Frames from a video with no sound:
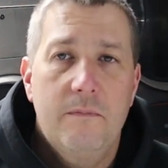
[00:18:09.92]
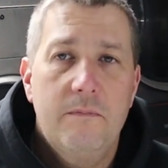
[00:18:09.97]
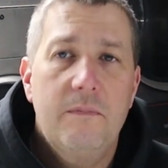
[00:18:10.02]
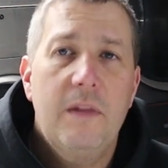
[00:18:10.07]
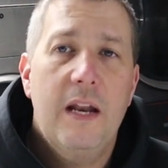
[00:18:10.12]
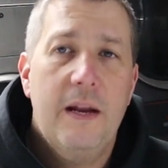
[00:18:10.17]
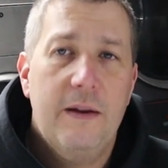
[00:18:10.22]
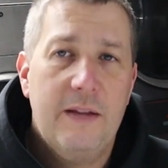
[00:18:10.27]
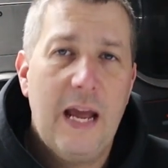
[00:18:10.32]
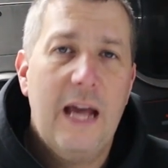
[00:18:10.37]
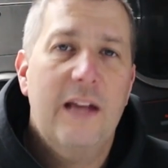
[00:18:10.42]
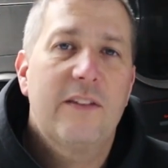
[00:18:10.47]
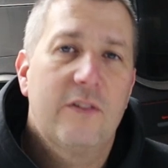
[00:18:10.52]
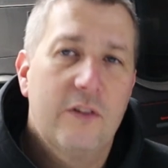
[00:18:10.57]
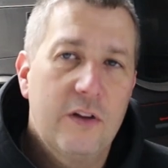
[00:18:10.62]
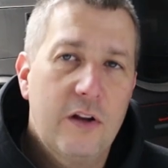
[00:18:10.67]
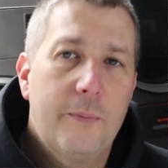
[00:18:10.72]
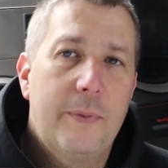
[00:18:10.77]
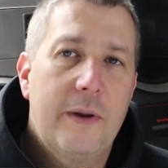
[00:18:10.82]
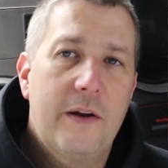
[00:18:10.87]
then it has a
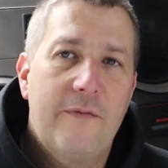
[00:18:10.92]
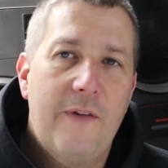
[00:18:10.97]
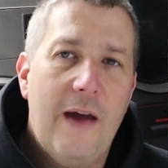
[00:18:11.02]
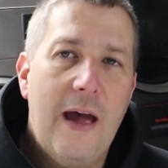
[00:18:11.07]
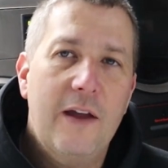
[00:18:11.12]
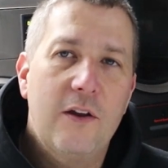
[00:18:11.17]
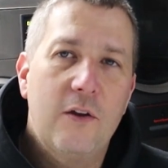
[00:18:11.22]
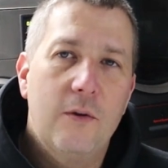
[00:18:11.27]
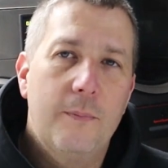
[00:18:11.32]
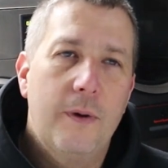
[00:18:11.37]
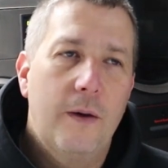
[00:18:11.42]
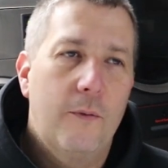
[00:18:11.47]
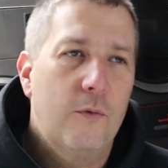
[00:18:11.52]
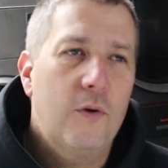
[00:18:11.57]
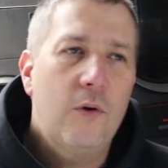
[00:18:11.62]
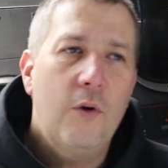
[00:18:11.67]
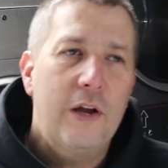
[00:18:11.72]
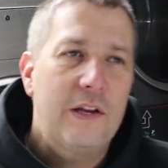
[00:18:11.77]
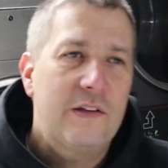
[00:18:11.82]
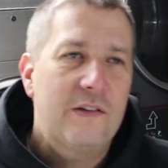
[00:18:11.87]
little bit of value. But
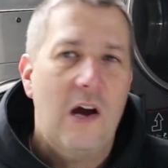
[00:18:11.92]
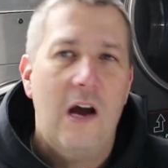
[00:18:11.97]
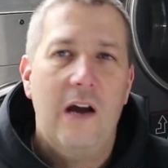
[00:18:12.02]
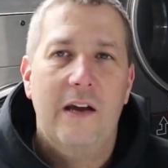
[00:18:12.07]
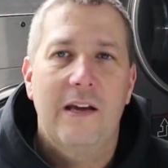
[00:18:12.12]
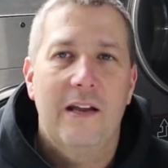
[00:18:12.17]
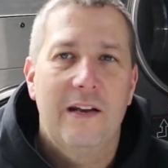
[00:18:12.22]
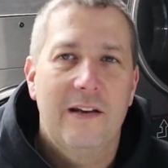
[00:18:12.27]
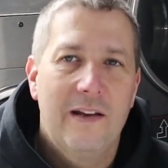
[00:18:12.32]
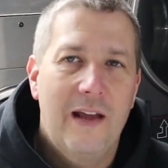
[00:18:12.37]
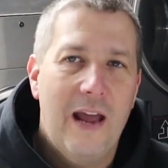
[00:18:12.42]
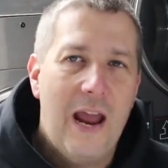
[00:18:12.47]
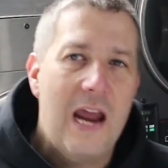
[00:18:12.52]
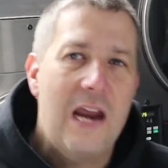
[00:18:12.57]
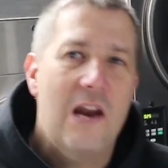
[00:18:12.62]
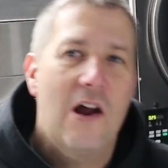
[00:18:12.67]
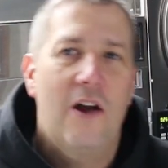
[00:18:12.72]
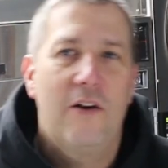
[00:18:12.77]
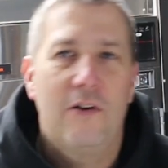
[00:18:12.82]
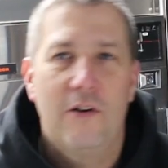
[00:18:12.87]
we're only talking
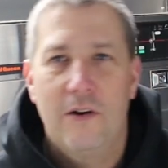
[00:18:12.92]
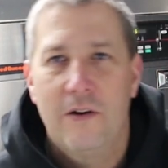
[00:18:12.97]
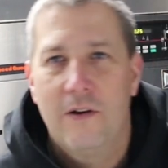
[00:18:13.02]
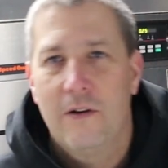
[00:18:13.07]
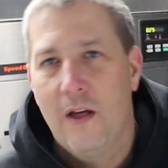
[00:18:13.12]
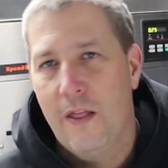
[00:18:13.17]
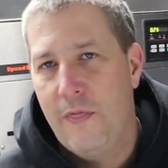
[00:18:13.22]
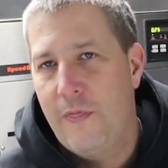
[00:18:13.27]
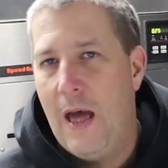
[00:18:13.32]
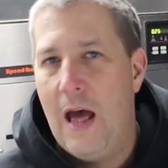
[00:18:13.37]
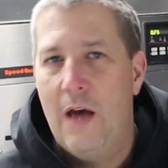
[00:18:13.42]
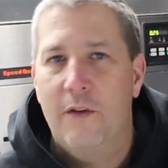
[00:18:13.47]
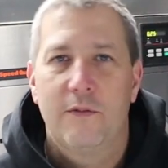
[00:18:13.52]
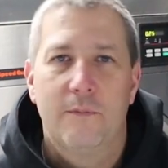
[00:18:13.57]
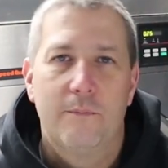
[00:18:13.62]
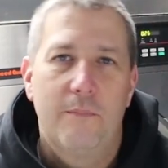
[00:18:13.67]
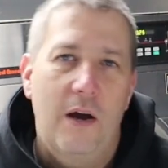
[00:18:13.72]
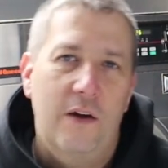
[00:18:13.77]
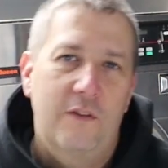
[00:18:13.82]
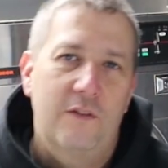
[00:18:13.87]
$800,
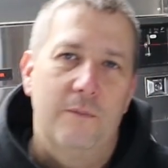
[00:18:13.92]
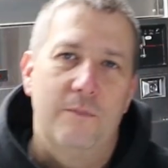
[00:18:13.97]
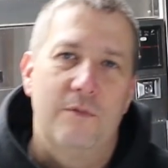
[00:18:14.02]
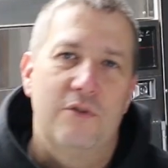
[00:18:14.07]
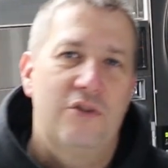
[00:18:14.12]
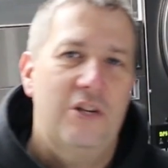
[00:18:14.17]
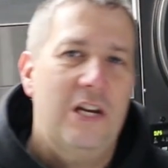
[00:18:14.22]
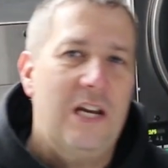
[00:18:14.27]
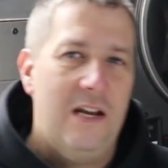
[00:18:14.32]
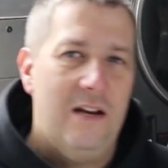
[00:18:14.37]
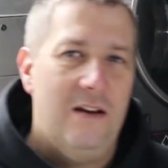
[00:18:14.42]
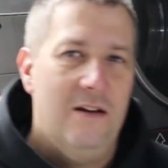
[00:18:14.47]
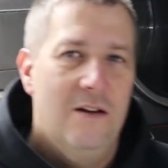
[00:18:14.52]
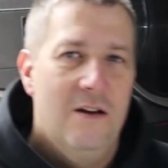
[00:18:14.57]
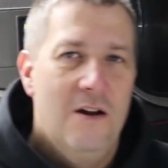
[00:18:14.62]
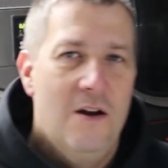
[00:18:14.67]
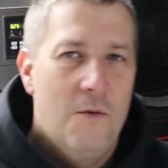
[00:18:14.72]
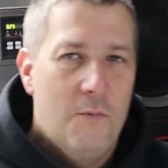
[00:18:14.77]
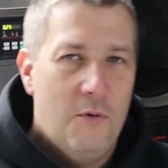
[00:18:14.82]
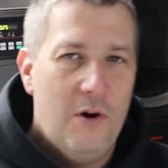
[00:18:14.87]
$1,000 a machine.
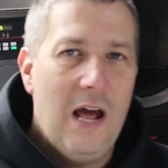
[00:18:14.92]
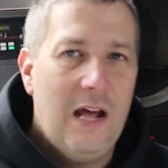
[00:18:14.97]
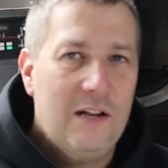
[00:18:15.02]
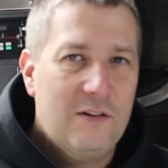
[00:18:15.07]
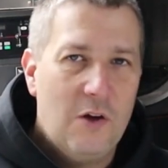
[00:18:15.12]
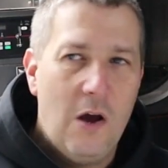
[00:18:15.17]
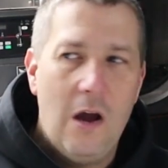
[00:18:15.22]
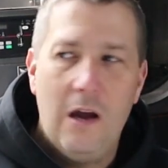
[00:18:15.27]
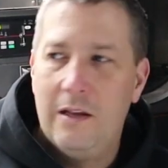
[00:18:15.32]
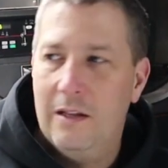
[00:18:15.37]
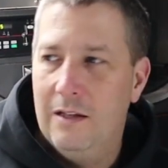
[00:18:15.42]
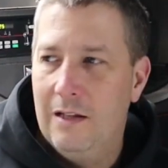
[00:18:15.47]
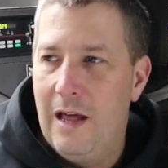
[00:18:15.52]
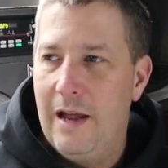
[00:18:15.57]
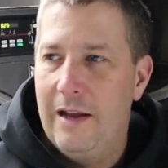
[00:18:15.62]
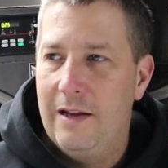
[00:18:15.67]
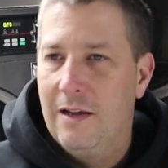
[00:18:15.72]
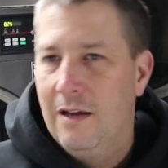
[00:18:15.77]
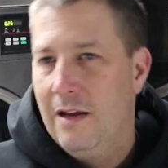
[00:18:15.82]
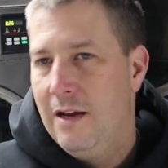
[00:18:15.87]
We're not talking
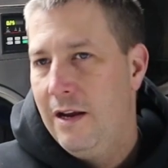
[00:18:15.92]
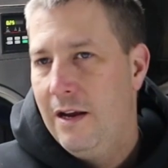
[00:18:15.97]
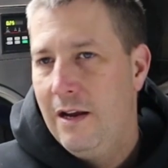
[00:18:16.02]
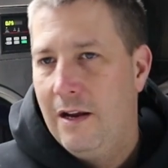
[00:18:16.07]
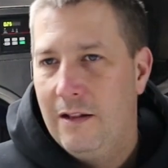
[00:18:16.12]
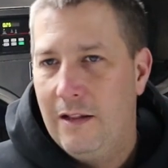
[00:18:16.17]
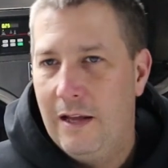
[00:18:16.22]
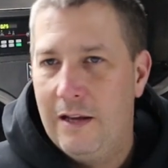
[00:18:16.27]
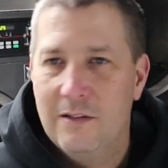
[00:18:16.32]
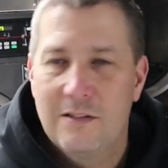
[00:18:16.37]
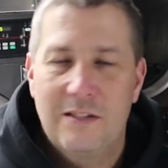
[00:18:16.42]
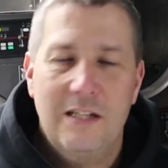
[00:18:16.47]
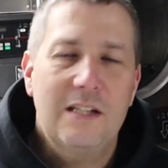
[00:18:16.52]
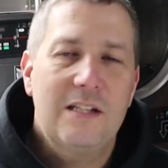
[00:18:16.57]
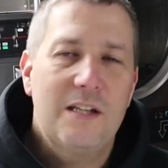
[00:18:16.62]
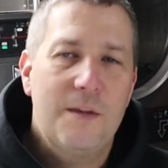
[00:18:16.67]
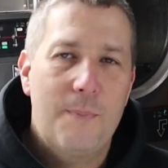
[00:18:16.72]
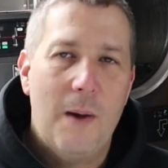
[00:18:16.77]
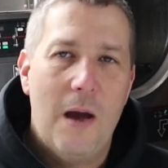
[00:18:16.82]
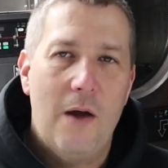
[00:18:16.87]
like a
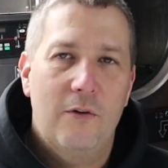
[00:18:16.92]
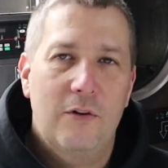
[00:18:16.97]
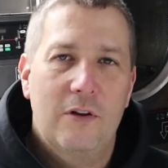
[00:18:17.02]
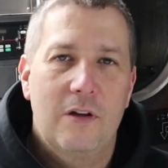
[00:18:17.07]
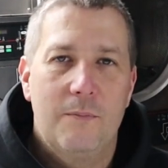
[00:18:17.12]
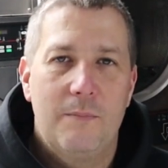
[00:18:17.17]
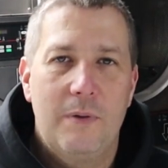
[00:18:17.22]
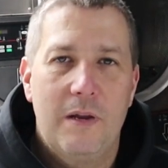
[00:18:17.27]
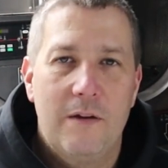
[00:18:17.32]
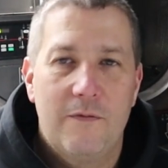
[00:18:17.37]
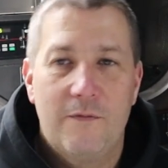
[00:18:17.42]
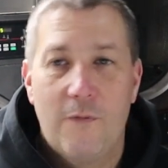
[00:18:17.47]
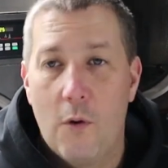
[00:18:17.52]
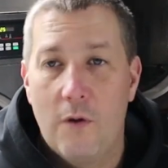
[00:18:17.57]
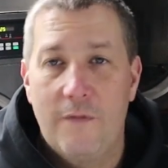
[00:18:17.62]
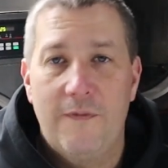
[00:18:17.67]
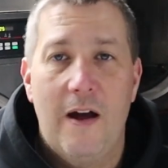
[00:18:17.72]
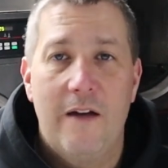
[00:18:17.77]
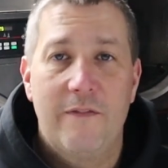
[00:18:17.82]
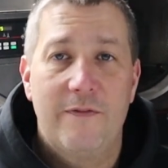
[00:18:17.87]
60-pounder can be $4,000
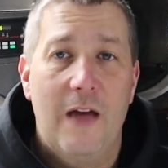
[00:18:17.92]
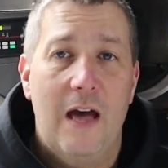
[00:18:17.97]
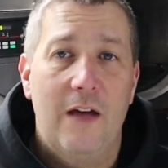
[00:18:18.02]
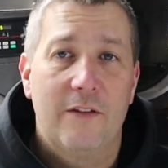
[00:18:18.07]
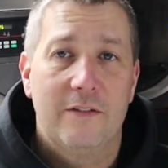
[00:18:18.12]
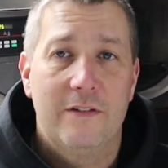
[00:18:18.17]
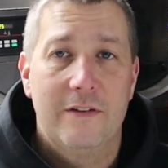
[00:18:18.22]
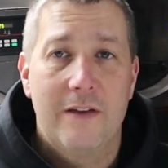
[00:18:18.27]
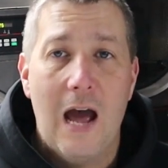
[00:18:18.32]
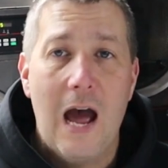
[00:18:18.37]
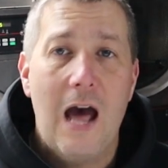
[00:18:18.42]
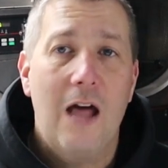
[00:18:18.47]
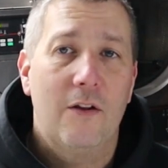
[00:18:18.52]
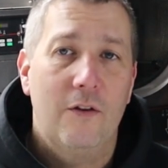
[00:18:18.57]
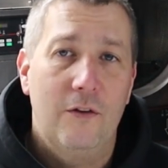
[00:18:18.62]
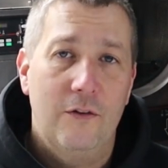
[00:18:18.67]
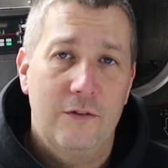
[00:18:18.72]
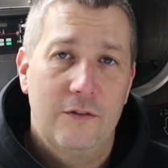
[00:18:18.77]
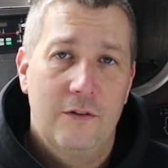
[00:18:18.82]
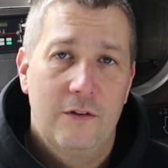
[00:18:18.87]
or
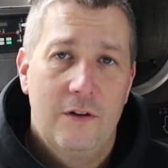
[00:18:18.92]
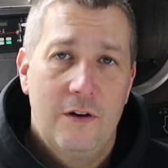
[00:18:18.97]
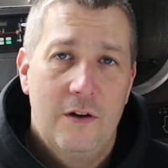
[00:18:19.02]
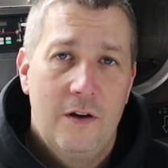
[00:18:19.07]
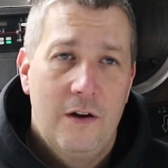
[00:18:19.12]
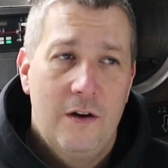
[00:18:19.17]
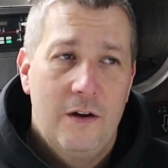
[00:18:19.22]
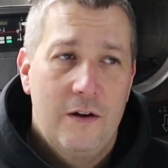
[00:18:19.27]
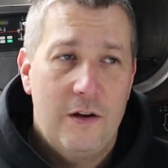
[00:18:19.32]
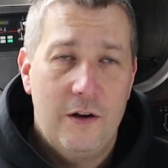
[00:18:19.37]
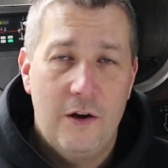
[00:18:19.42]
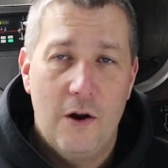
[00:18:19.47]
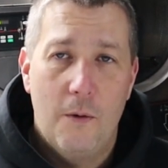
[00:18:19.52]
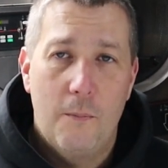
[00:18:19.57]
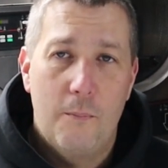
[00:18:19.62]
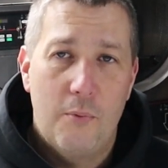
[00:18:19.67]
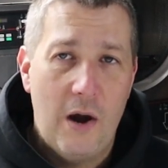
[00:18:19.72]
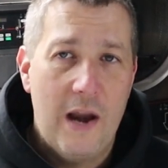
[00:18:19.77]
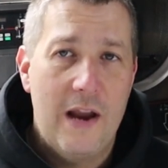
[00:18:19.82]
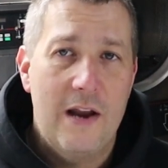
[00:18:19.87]
$5,000, you know,
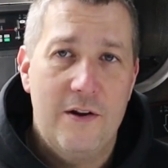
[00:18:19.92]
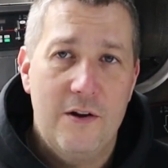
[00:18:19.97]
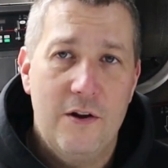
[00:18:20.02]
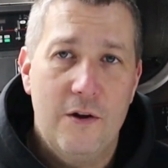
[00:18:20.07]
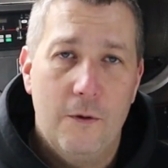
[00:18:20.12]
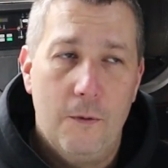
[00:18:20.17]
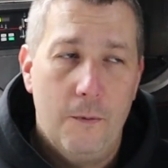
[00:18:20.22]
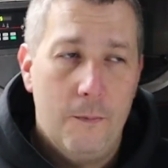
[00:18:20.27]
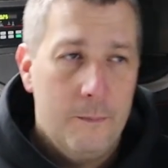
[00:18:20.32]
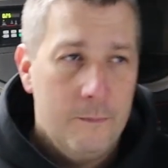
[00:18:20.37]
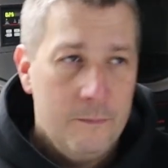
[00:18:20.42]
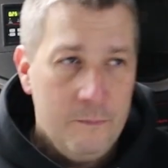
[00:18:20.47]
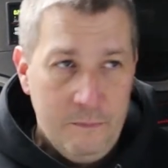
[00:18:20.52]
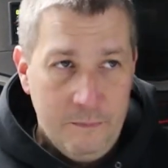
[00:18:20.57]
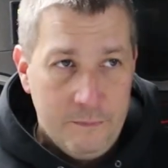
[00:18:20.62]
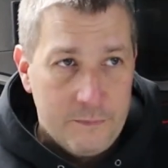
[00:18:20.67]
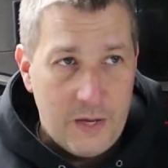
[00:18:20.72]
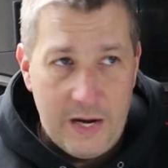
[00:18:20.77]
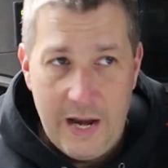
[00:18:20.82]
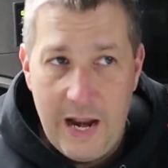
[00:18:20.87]
brand new.
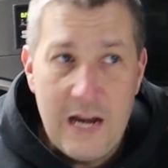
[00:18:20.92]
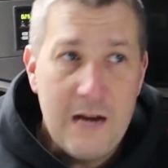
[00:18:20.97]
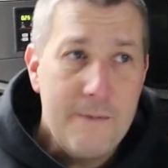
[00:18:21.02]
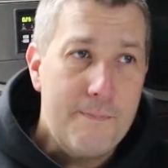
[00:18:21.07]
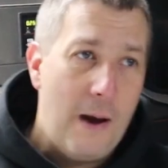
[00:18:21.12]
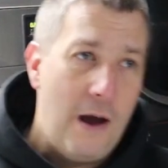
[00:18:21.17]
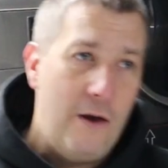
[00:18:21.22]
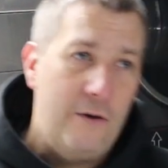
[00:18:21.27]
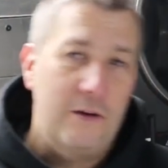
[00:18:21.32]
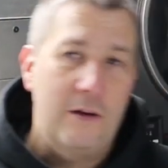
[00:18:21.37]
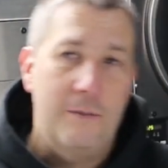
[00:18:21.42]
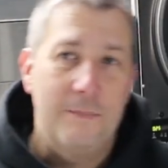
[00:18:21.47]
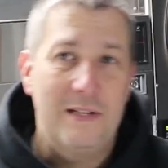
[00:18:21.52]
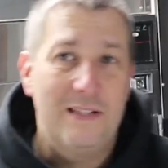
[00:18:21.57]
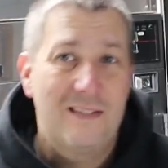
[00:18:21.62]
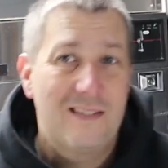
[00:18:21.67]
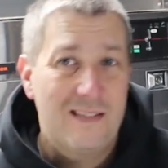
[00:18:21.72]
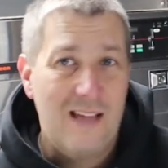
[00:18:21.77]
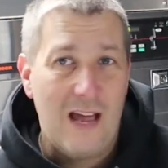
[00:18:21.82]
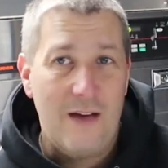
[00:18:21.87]
An 80-pounder can be
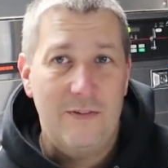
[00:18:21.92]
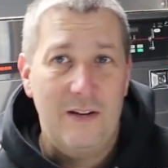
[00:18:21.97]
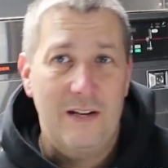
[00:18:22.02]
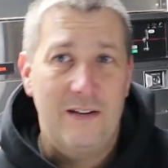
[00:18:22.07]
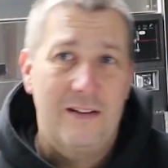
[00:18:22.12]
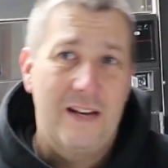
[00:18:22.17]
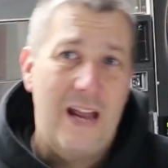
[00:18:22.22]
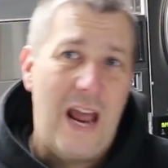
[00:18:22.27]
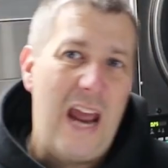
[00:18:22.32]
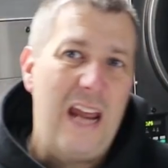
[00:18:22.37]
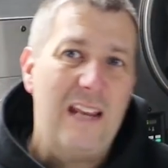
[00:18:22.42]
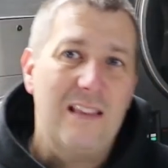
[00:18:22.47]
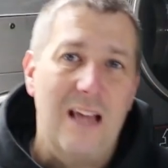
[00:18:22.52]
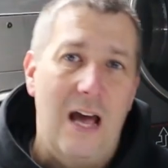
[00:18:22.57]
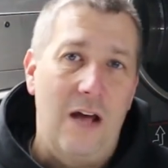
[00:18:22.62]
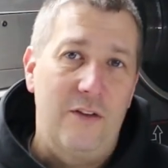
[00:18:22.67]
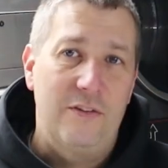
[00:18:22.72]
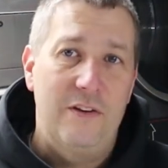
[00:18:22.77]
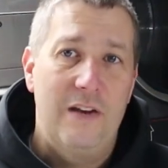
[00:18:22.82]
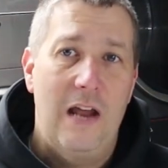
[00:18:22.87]
$7,000,
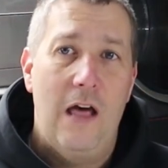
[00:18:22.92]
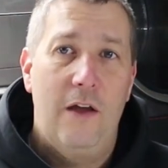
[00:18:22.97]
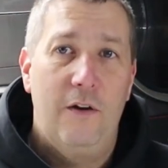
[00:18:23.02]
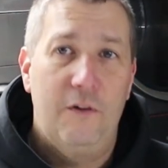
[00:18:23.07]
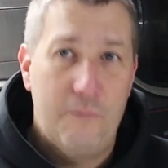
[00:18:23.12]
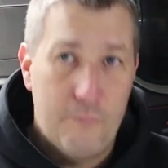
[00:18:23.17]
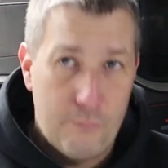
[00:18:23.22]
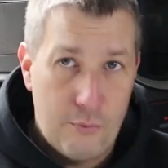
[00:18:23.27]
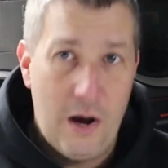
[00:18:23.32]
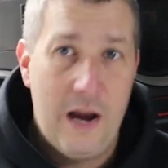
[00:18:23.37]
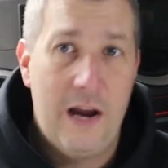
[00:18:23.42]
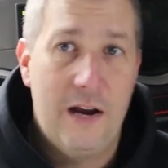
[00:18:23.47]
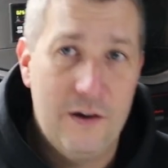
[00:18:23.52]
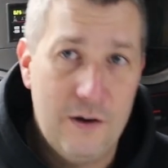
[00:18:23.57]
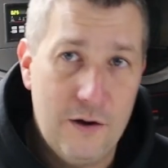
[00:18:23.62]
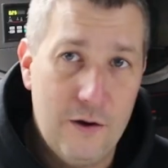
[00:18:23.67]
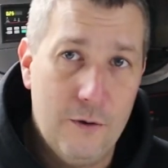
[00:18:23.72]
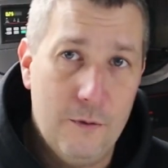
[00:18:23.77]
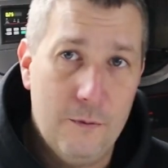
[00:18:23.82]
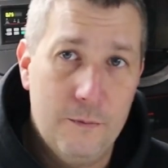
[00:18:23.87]
$8,000 brand
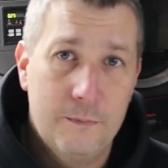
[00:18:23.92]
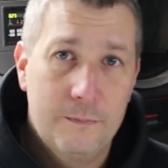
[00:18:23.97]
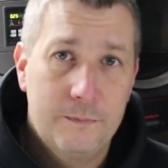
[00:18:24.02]
new.